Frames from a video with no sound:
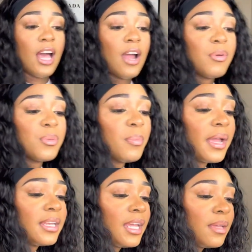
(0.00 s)
I wrote
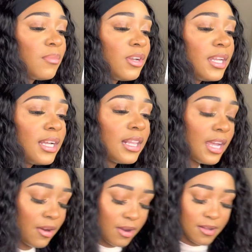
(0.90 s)
my name on it,
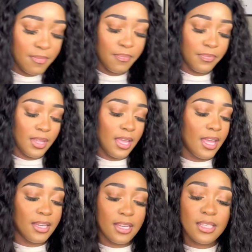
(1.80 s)
Clara.
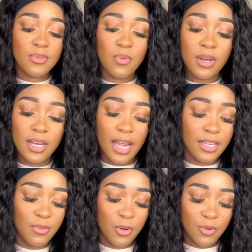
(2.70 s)
And this one, I
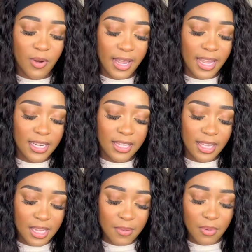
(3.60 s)
didn't want to write
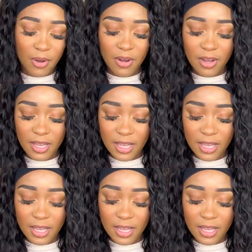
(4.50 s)
anything, but